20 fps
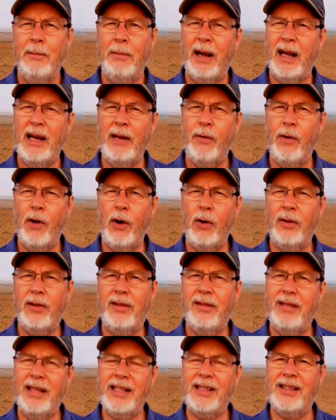but he wrote,
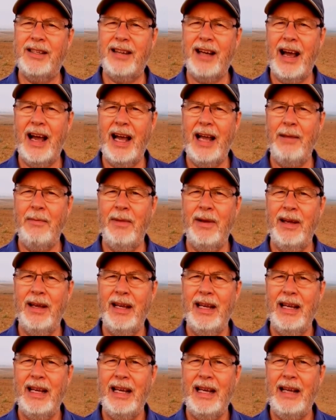This time
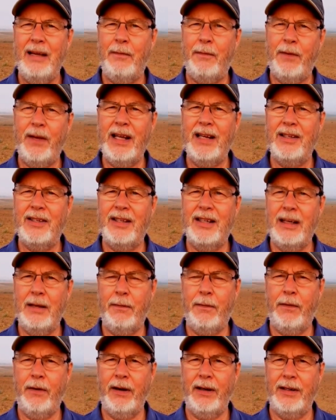it feels
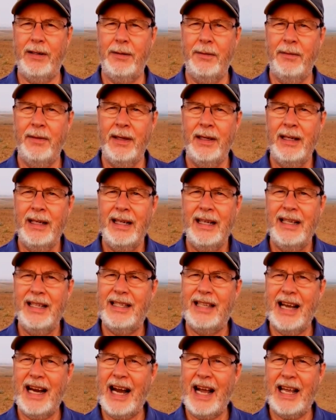different. He
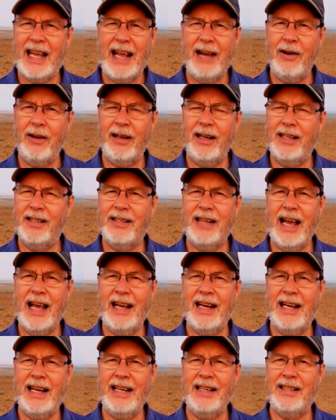said, I cannot
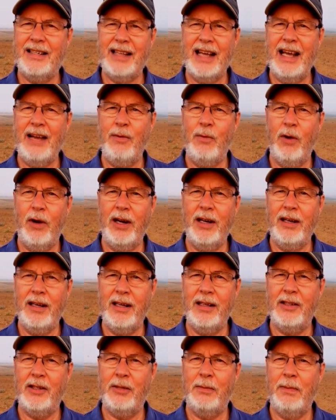exactly say what it
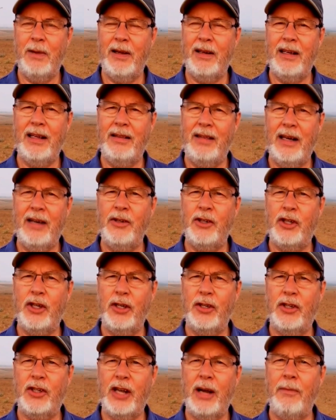is, but there's
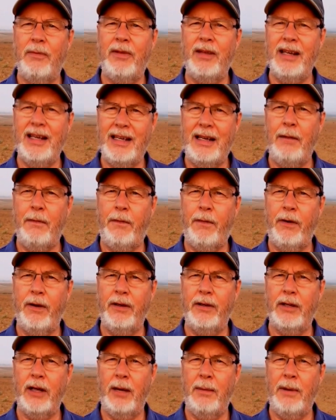just something
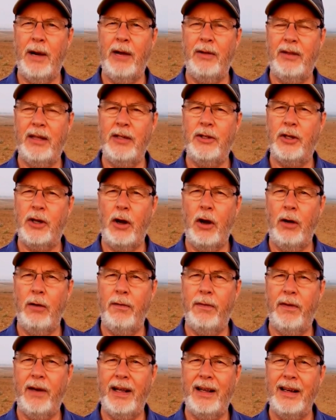different about this
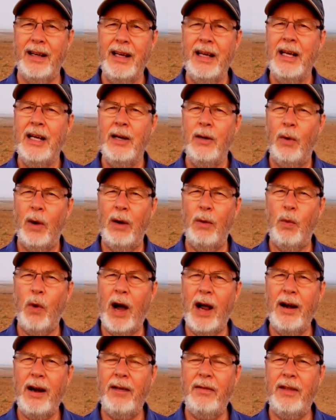conflict. Well,
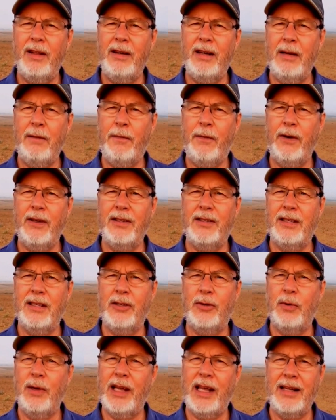one of the
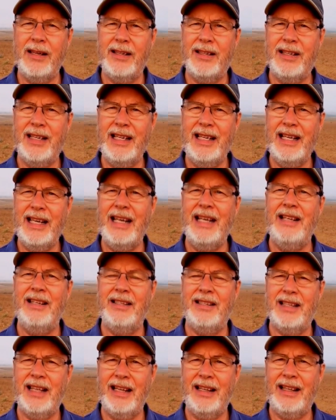differences we can see
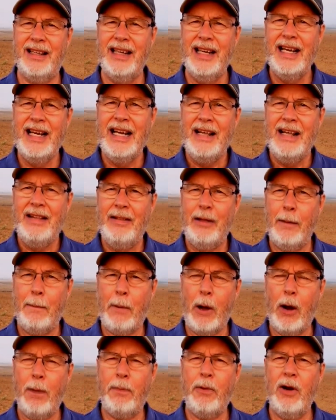is that the
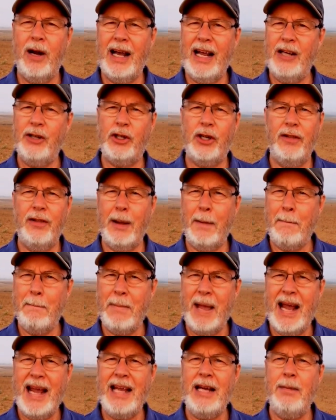population, the
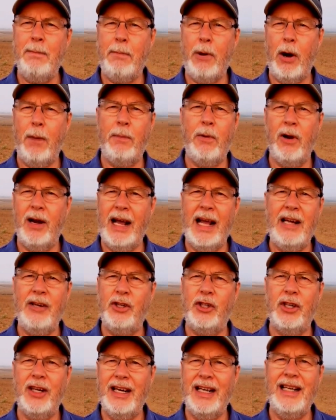main
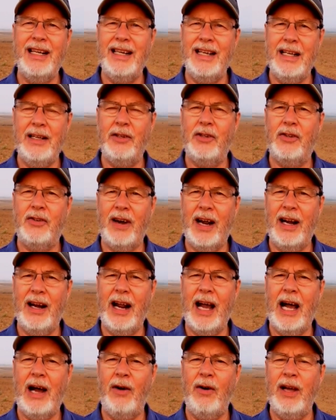population in
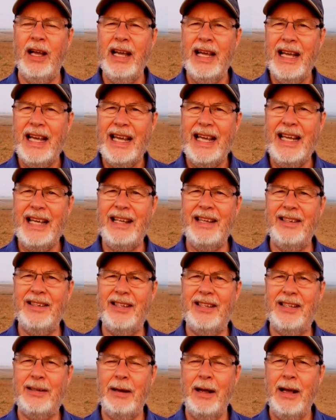Israel now
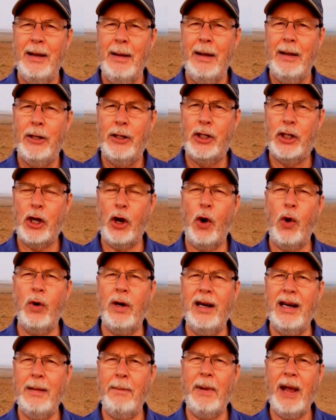is
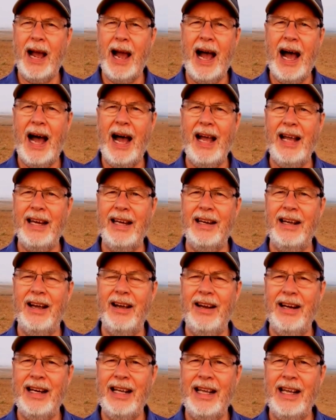totally behind
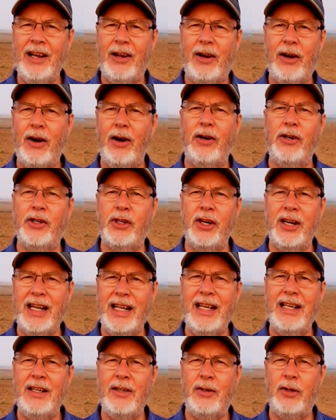an incursion
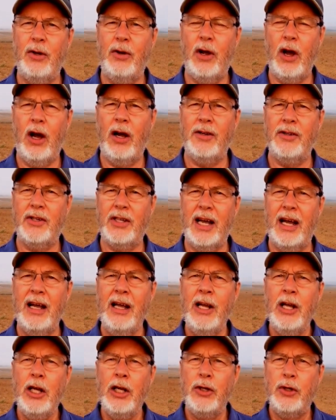into Gaza
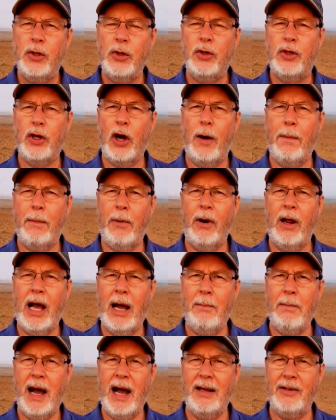to topple
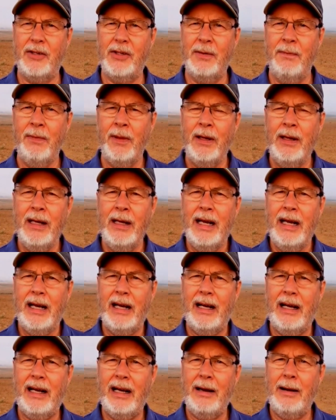Hamas.
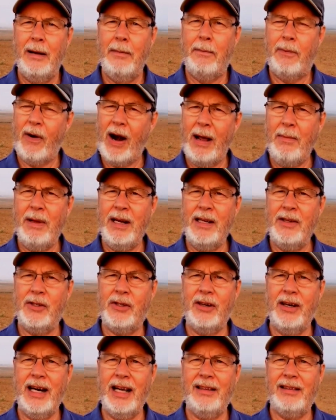Uh, Prime
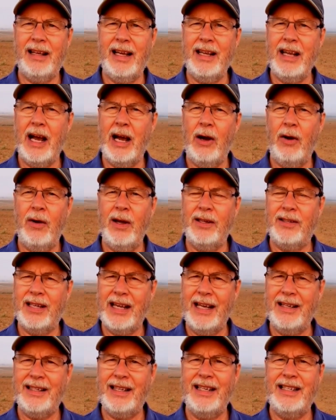Minister Netanyahu
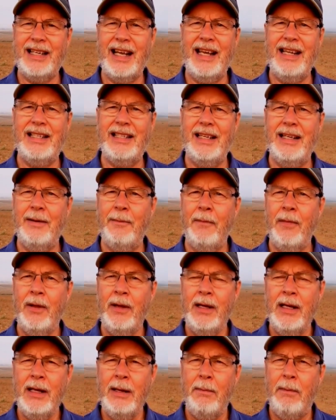is hesitating,
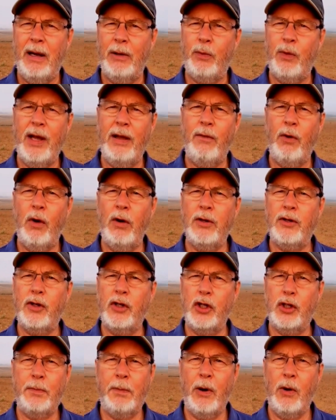but we have
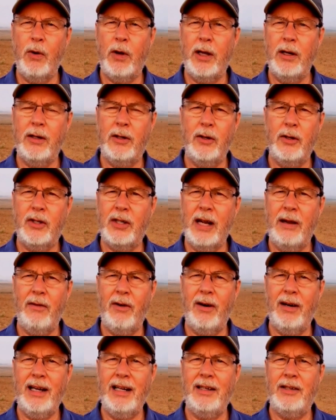also spoken to
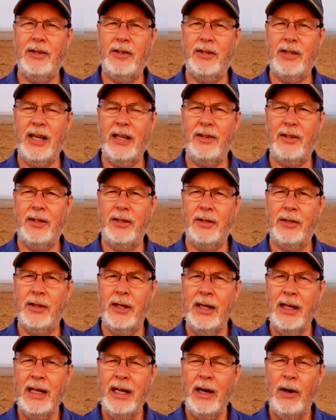several
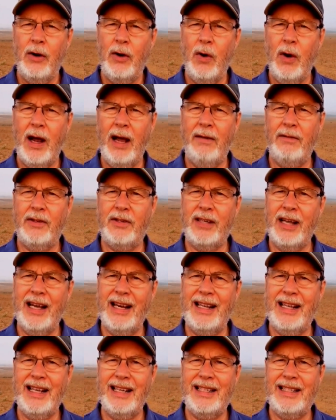intercessors who have
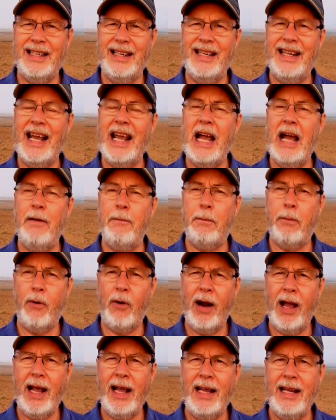said that uh, they have
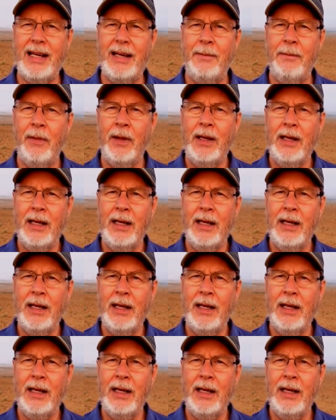prayed